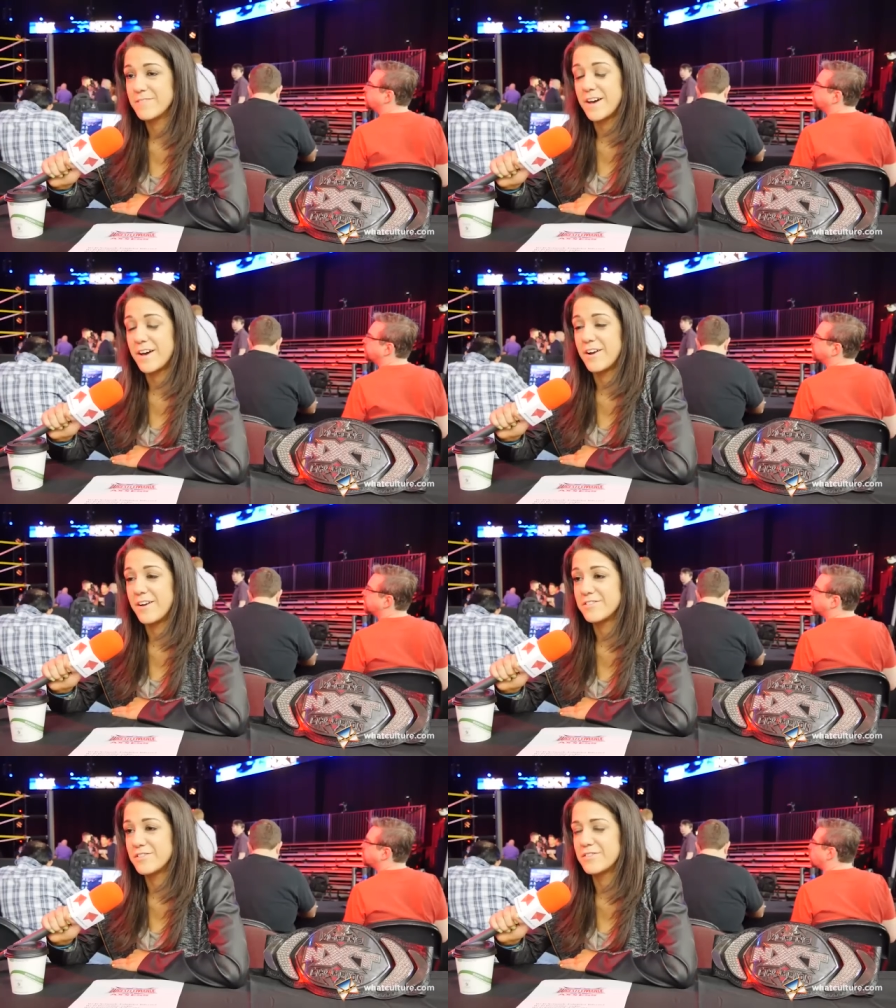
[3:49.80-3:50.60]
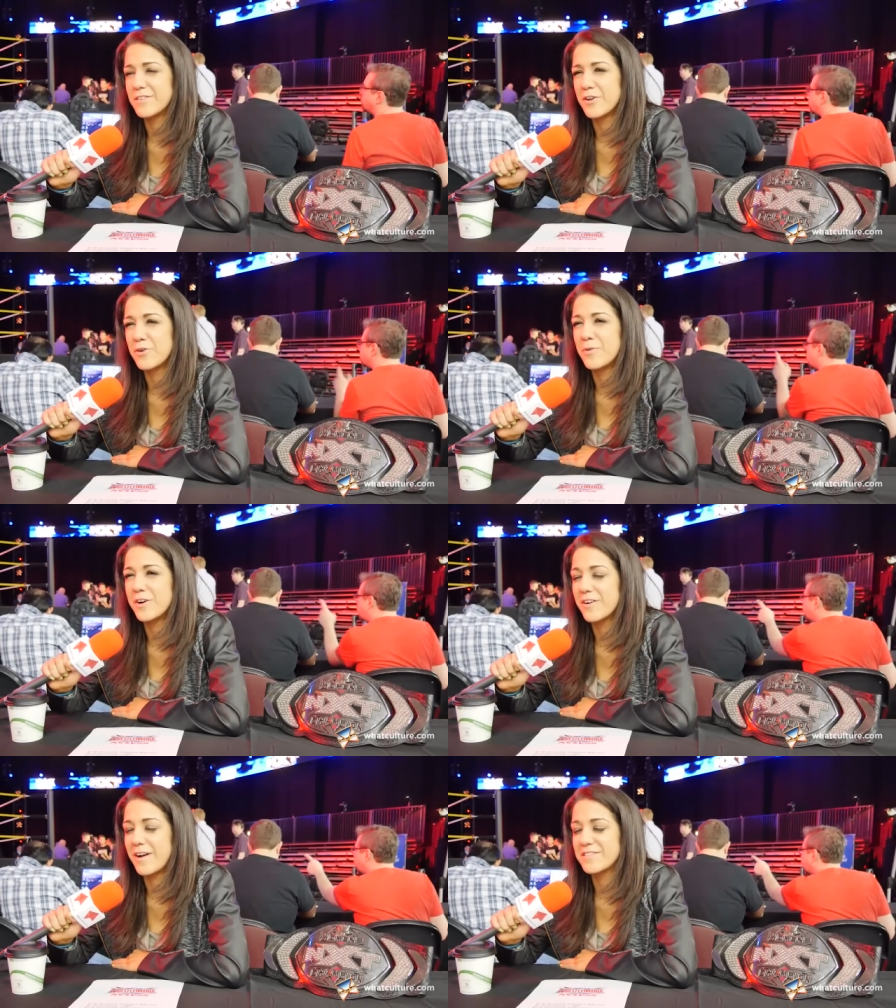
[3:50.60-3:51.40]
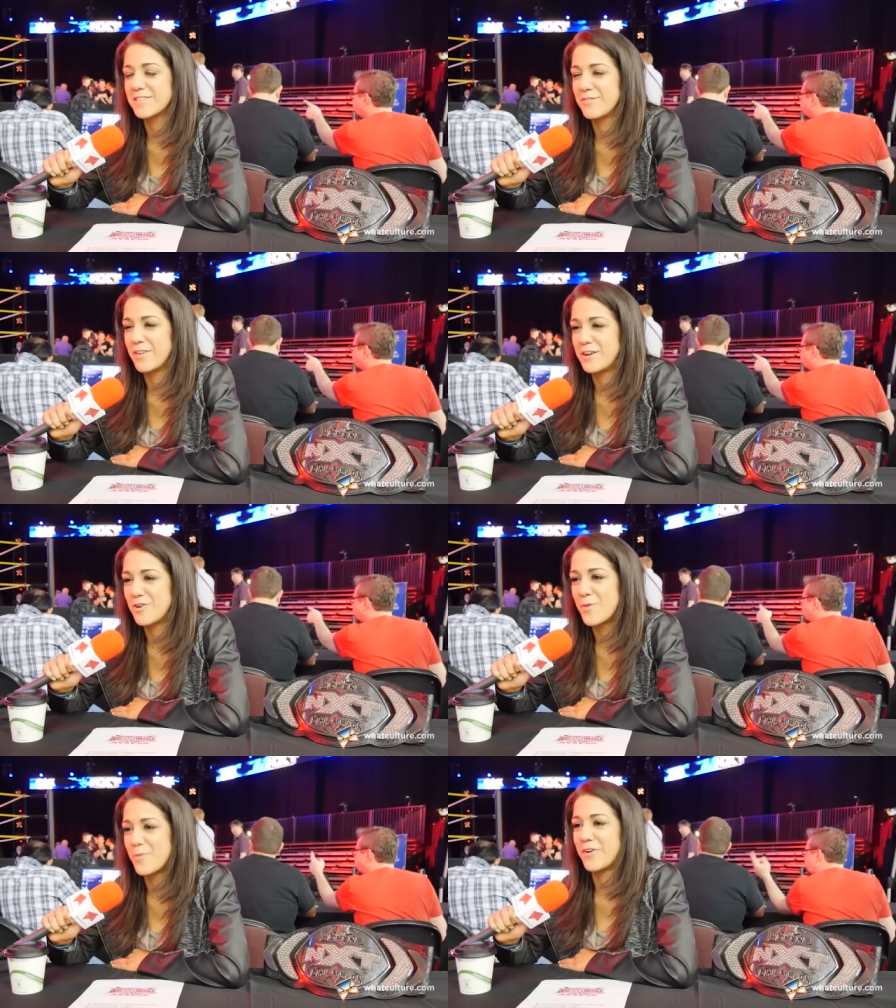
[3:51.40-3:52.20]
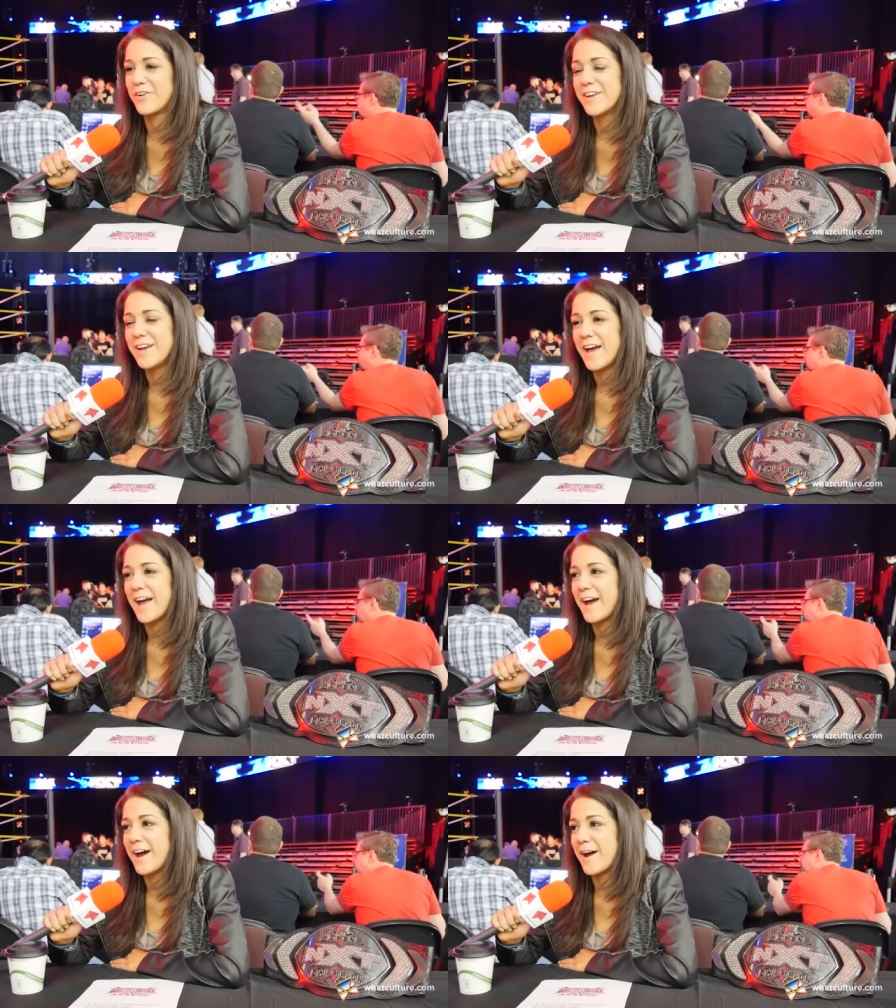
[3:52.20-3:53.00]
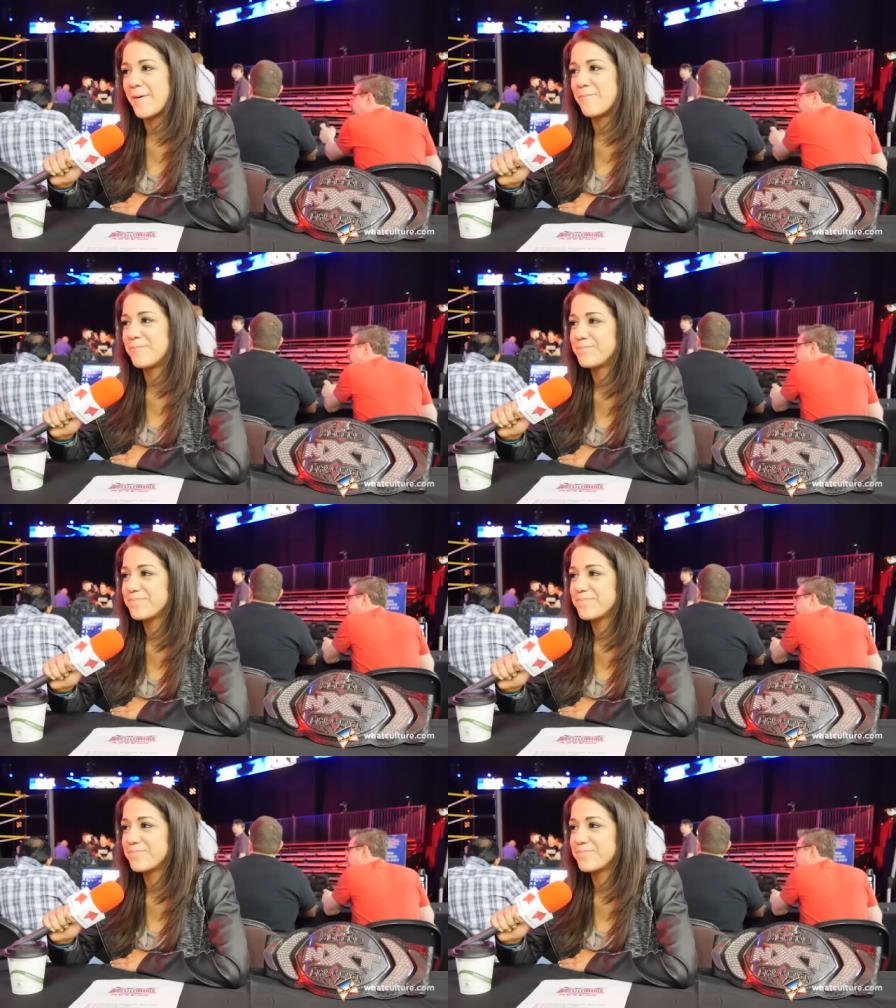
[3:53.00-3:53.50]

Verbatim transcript: uh, she's a little more aggressive than normal, um,